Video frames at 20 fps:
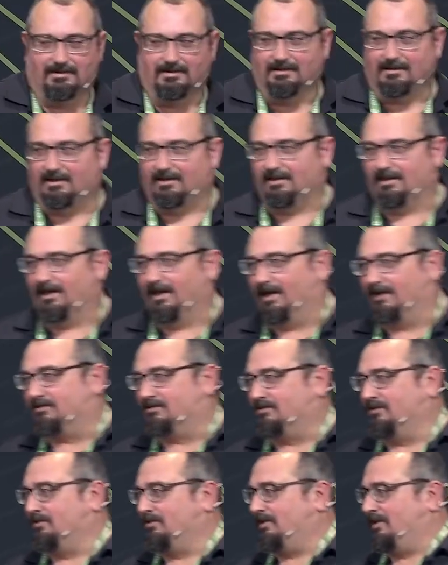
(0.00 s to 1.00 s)

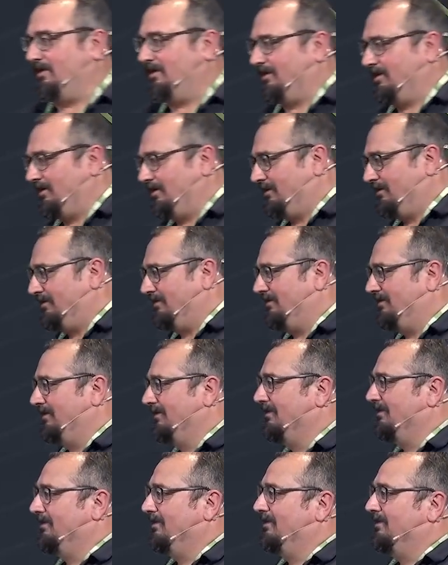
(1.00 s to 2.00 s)
Unless you can't.
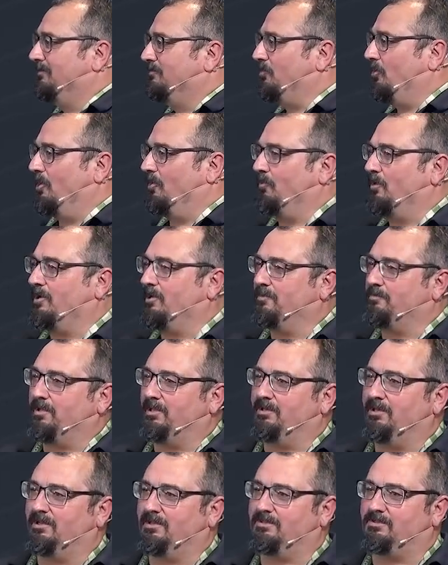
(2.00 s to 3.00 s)
Boy, wouldn't it be
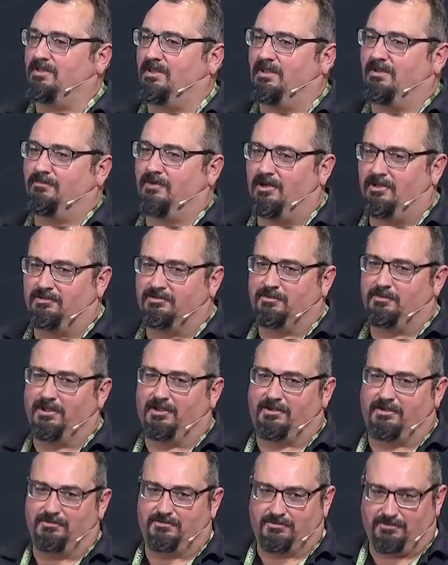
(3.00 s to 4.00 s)
nice to have
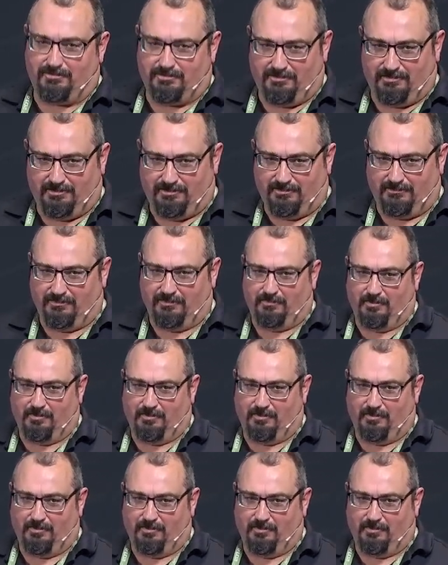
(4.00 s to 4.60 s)
ultimate control over